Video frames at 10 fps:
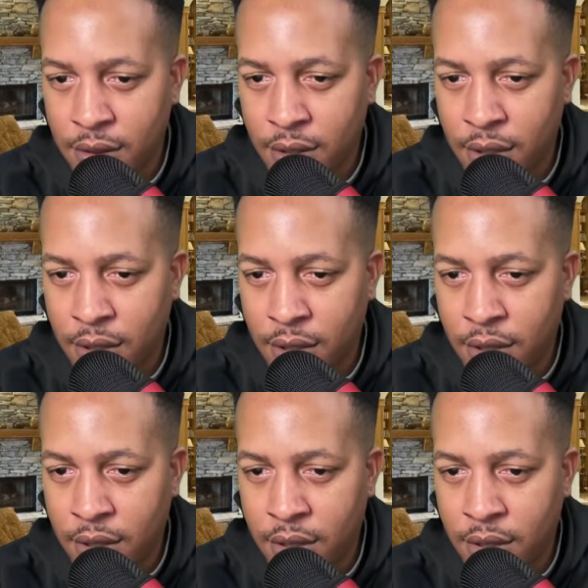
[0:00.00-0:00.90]

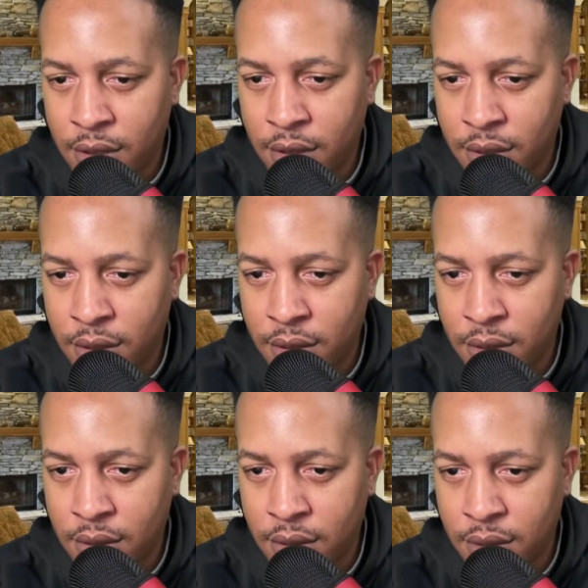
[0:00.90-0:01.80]
Uh,
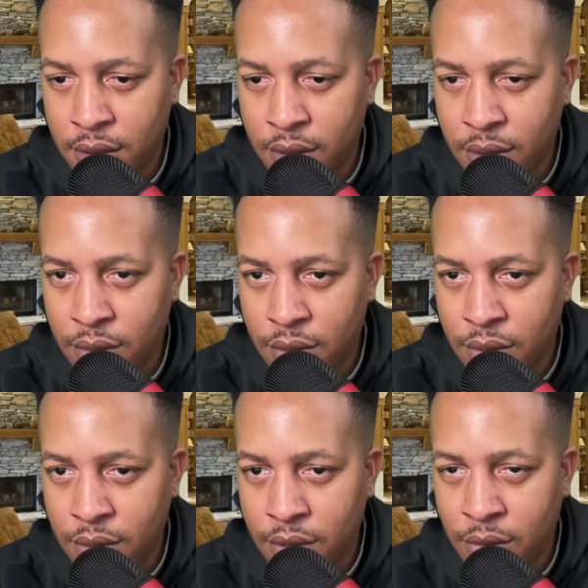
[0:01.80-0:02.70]

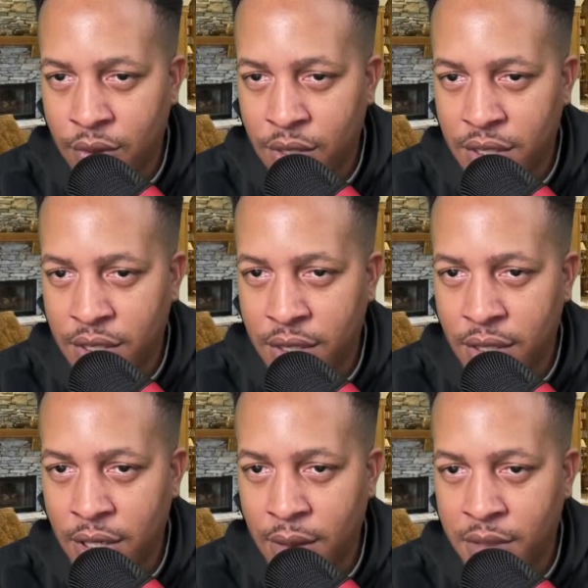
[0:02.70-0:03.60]
don't really see any
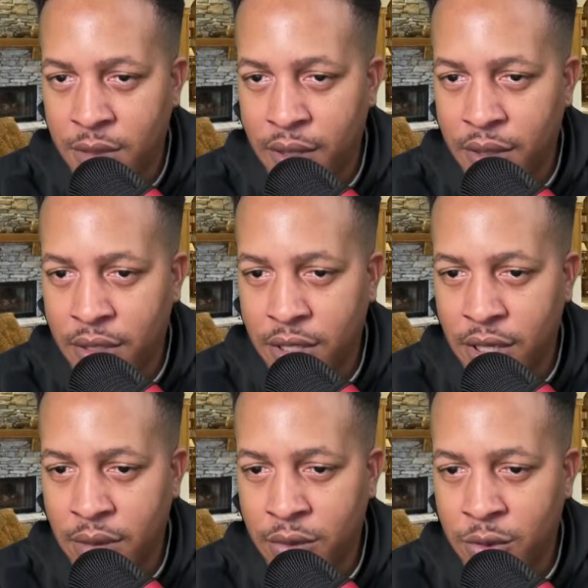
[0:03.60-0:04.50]
comments about this
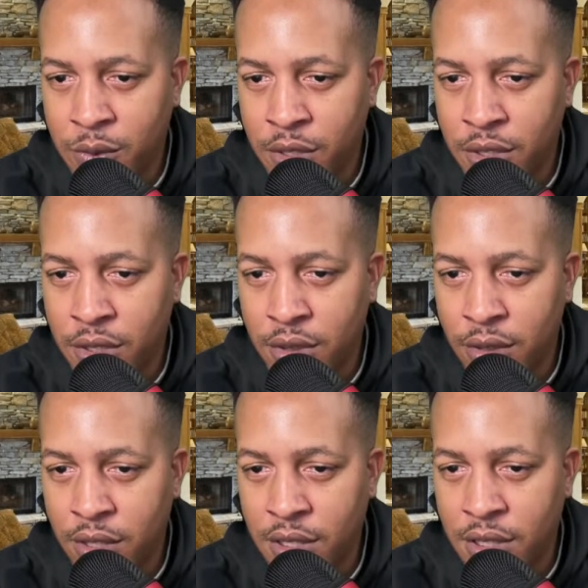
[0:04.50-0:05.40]
game too much,
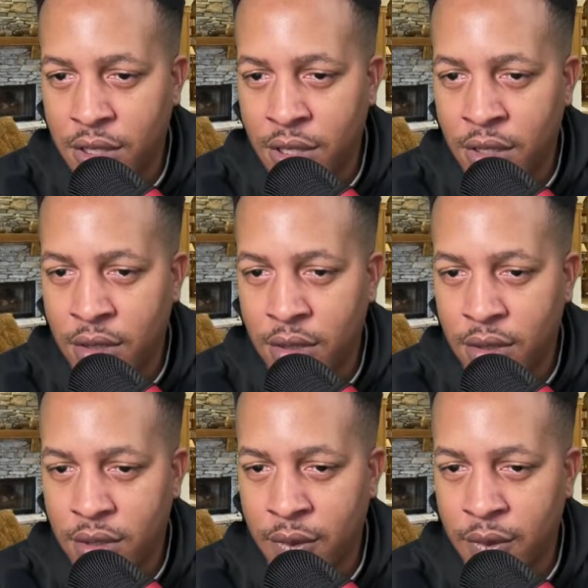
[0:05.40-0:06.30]
or at least none.
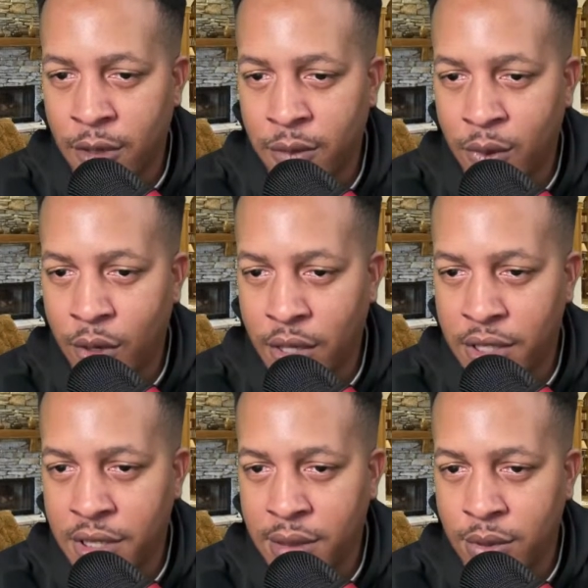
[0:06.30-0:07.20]
There we go. Milwaukee
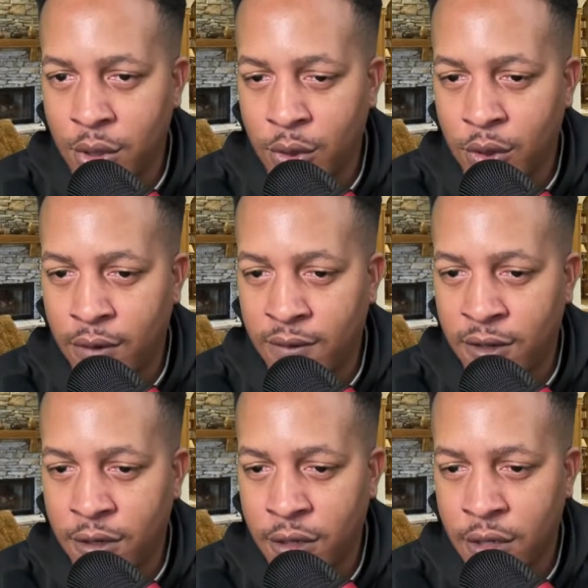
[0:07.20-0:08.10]
team total
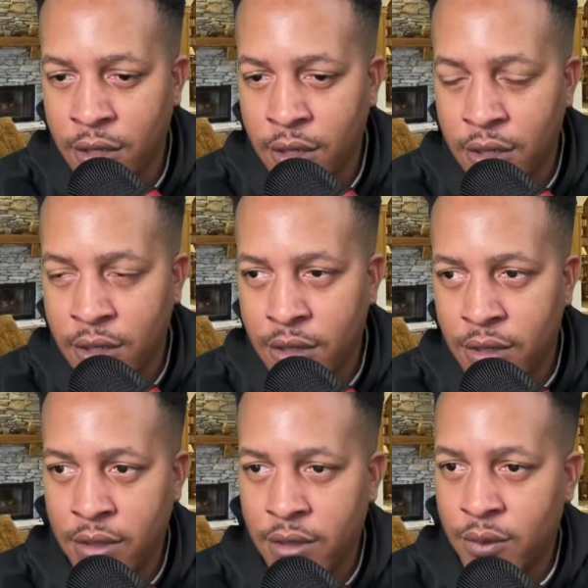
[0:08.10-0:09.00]
over.
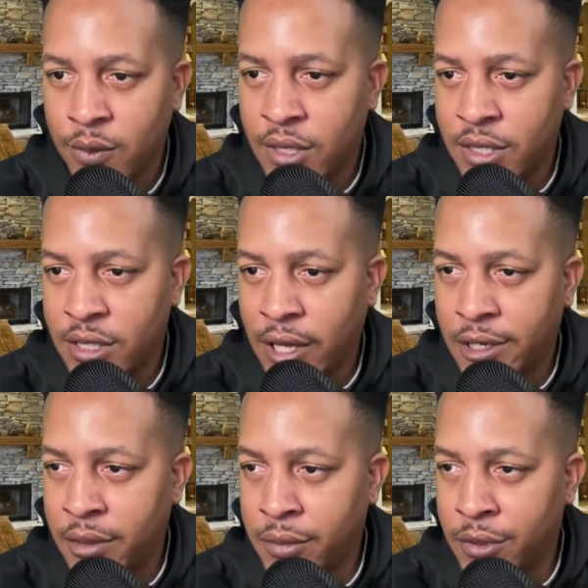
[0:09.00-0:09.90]
What is that
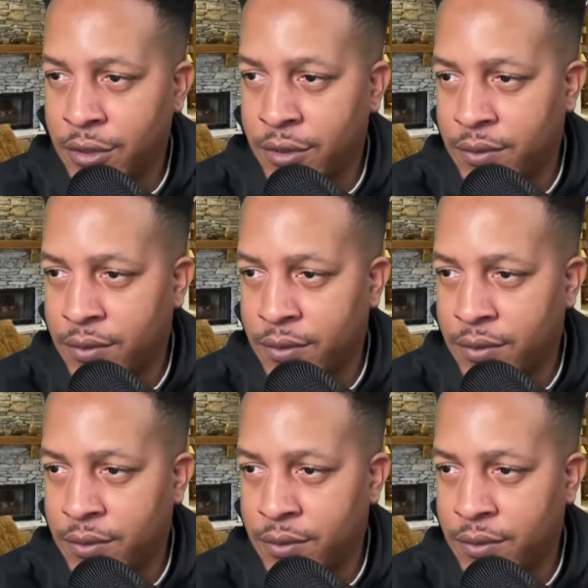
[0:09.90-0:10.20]
number?